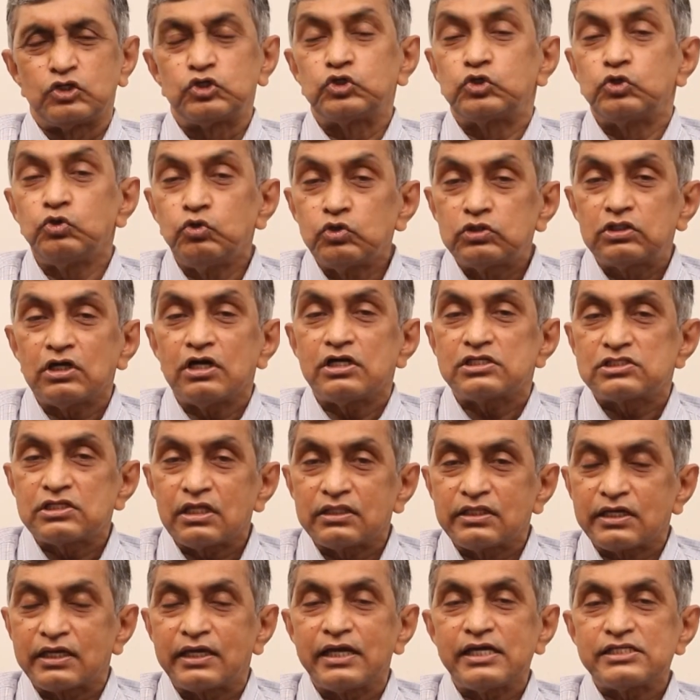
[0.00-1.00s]
2/3
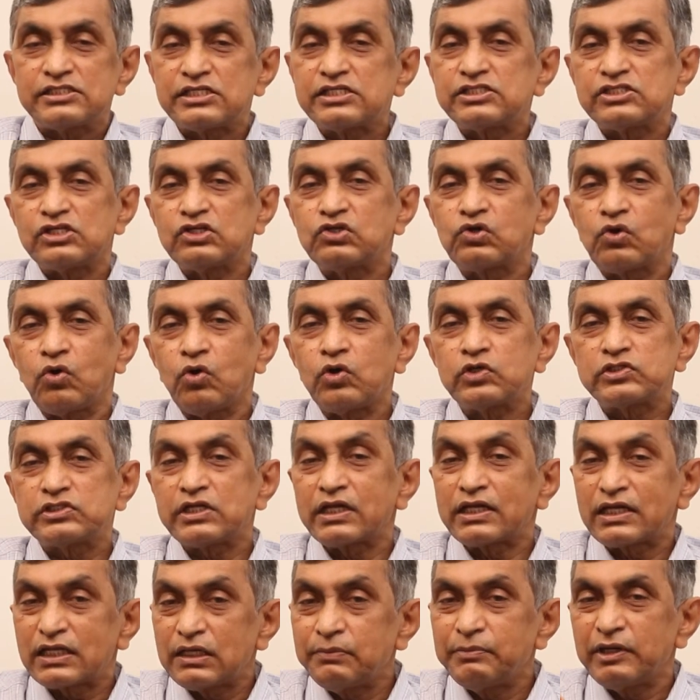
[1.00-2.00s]
of the cases in courts
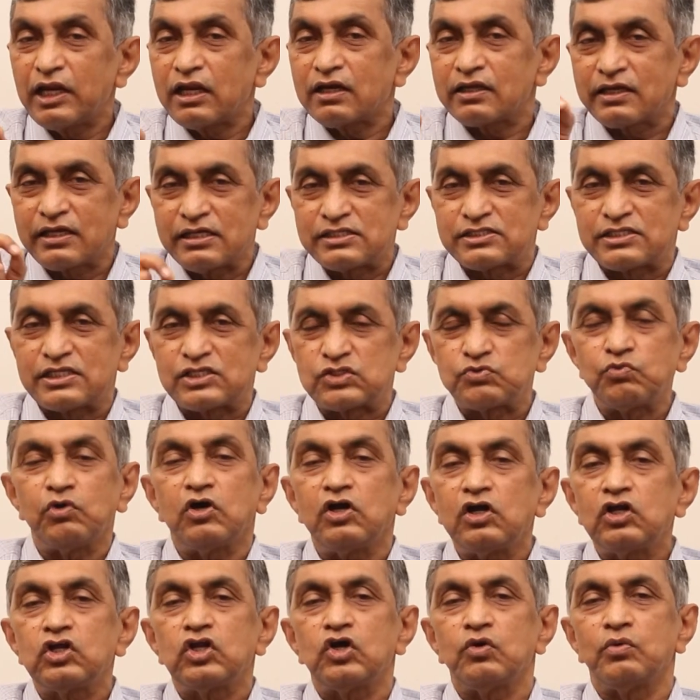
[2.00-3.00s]
are criminal cases
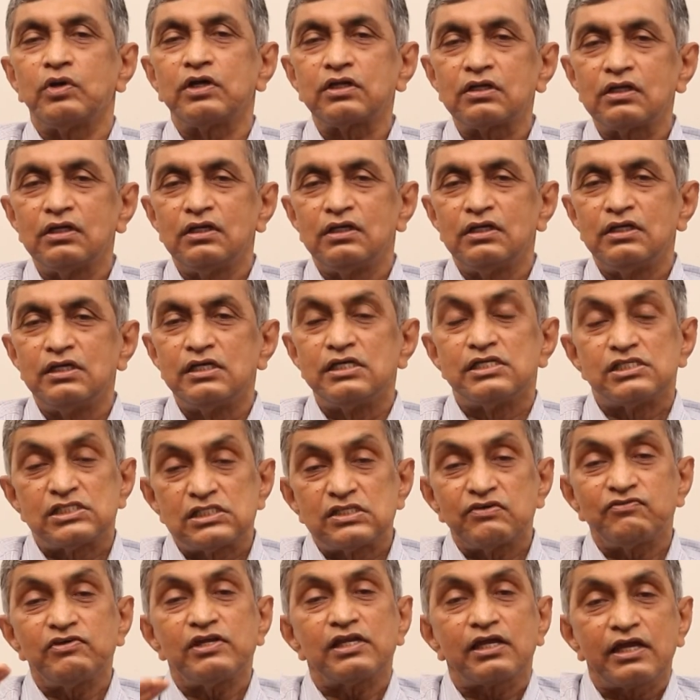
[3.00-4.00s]
world over.
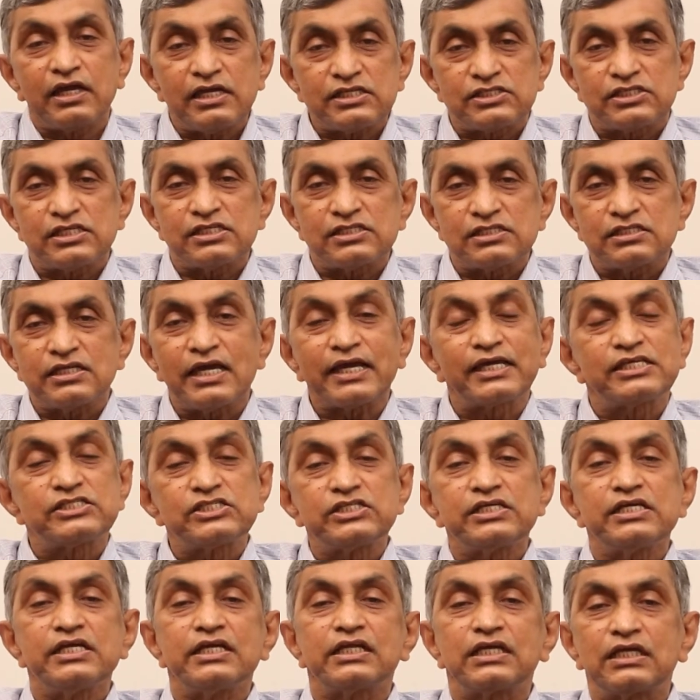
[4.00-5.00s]
Civil cases
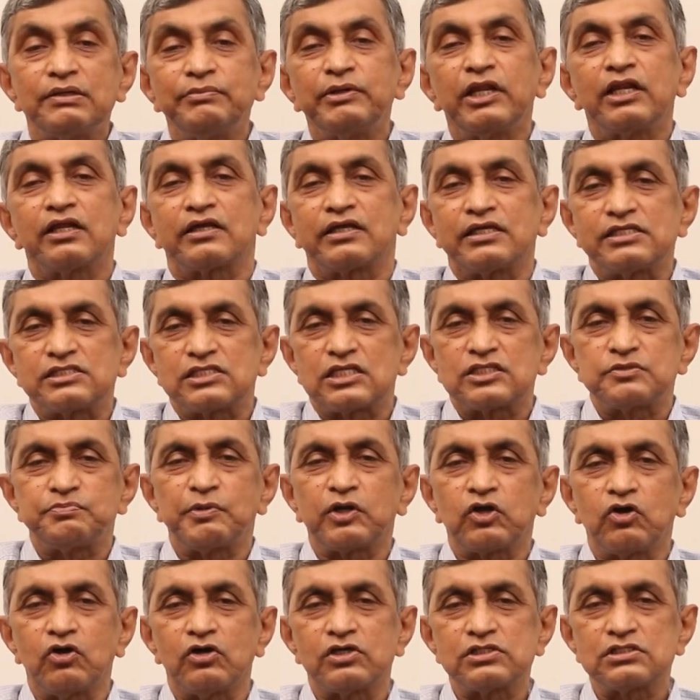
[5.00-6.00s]
exceed criminal cases
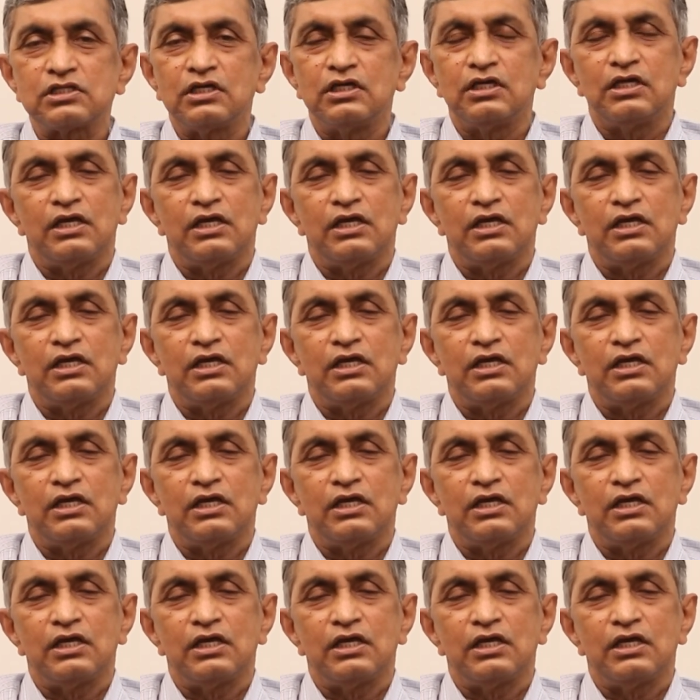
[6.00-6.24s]
because